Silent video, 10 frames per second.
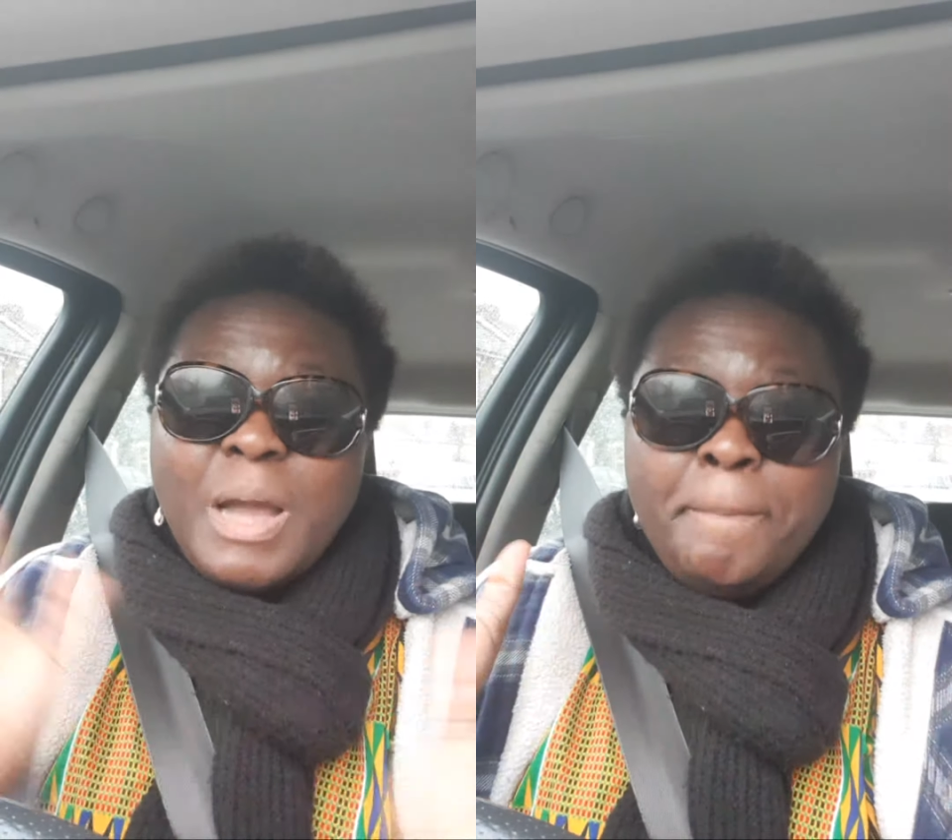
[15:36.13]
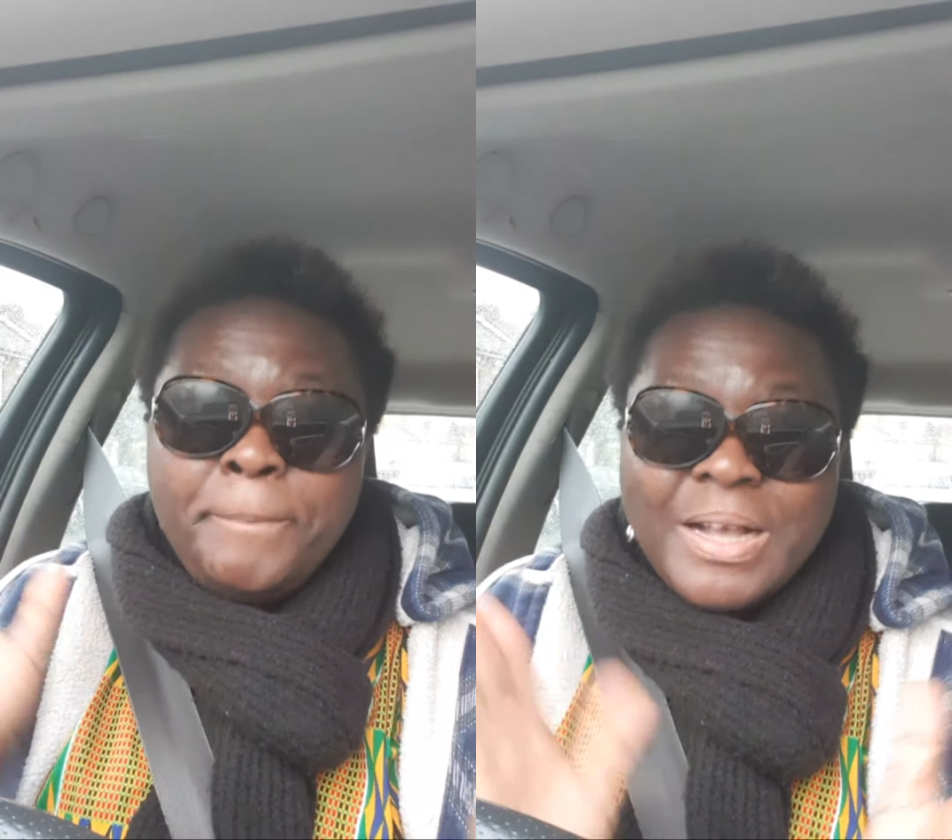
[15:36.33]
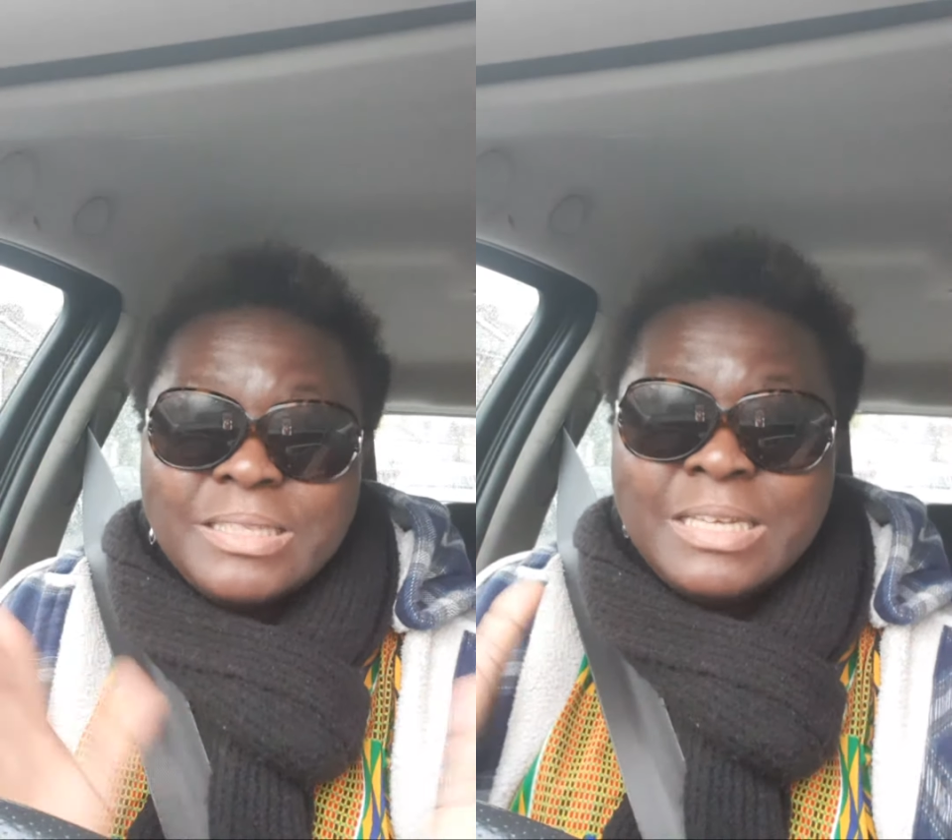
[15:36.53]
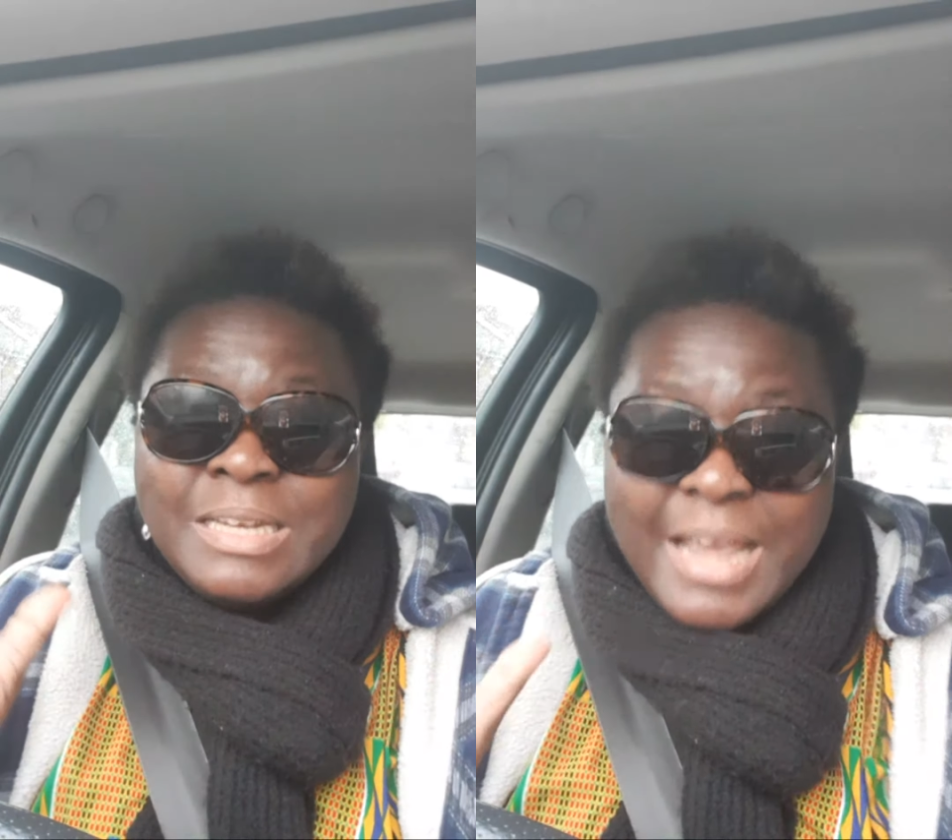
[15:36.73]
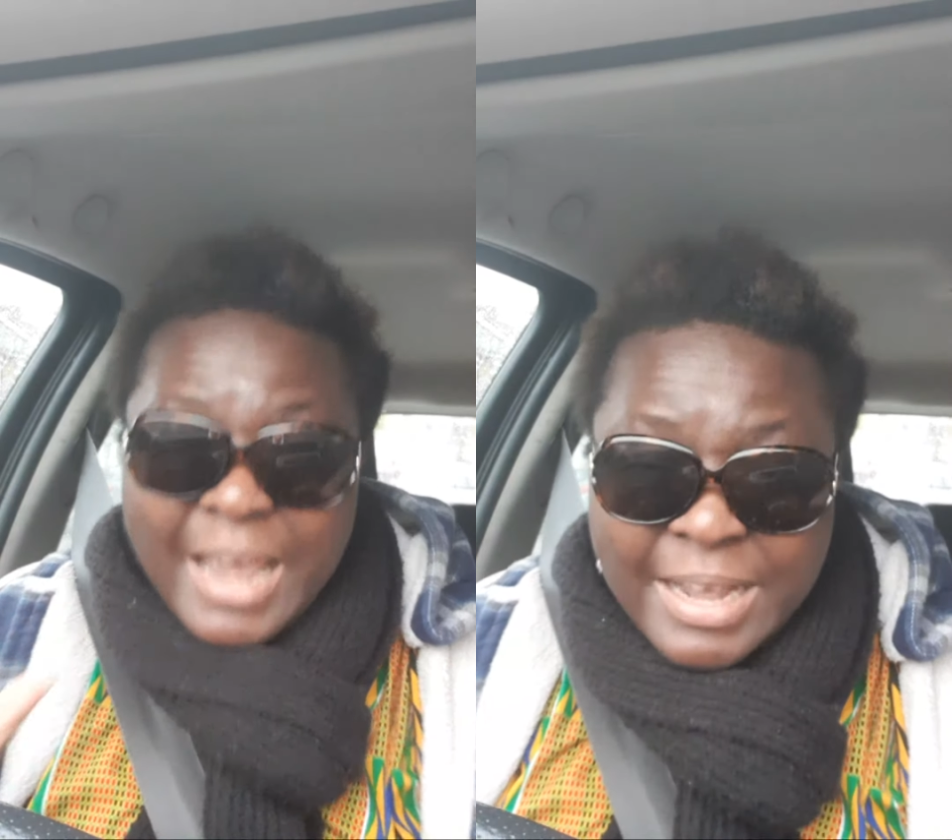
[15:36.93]
person
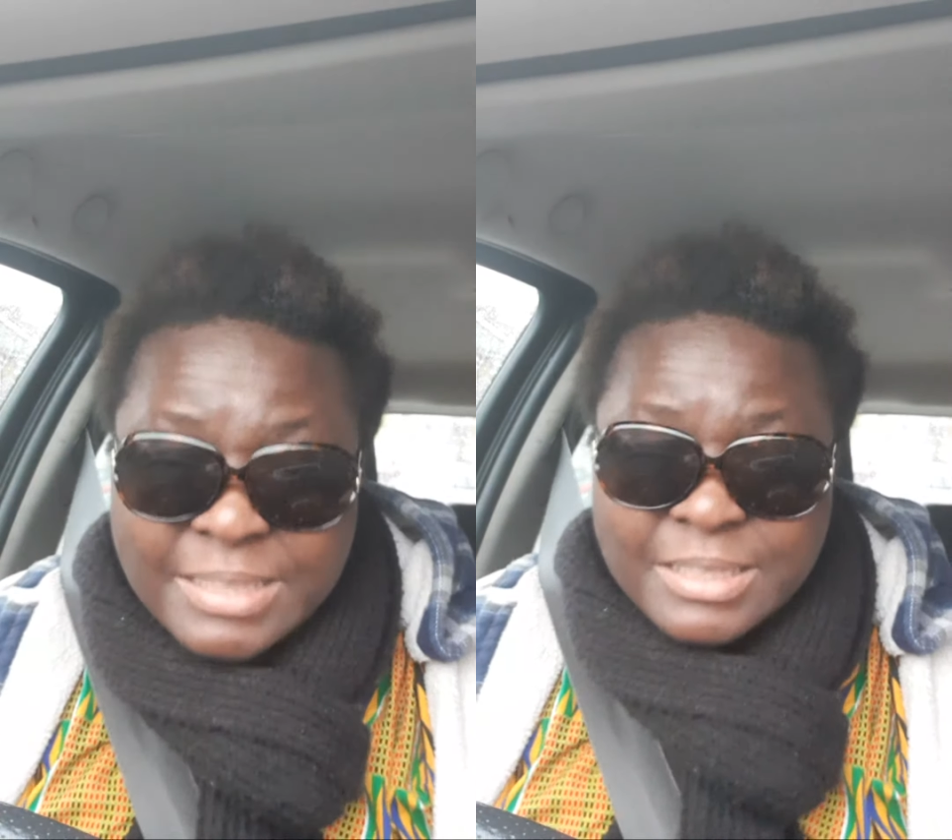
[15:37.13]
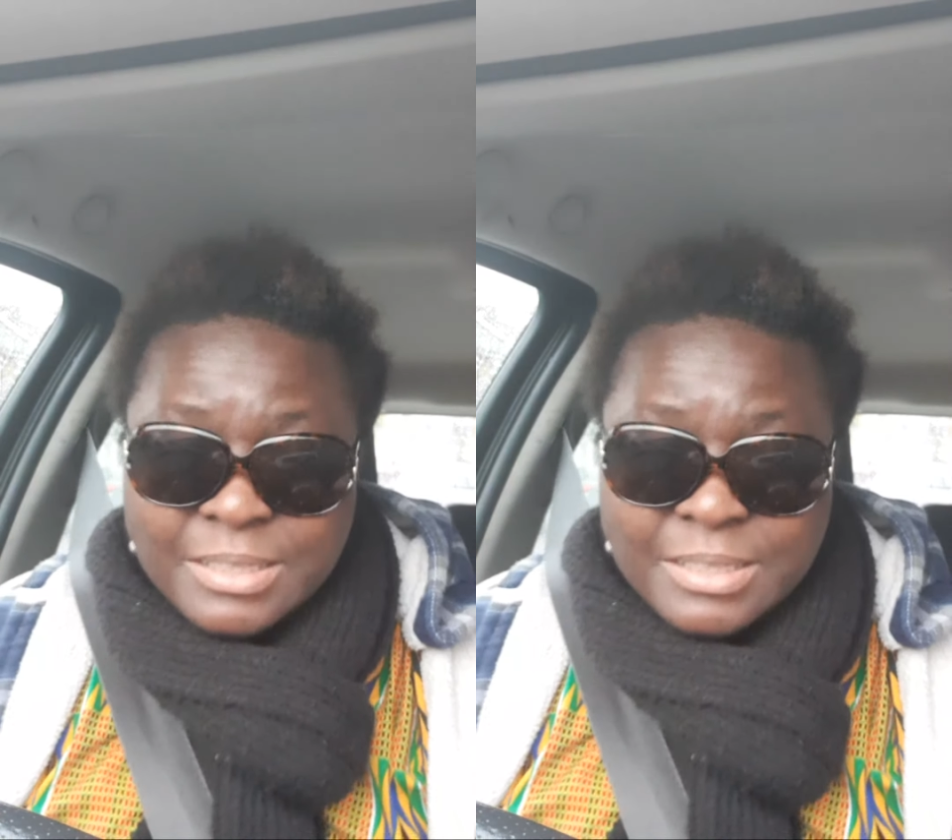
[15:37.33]
is.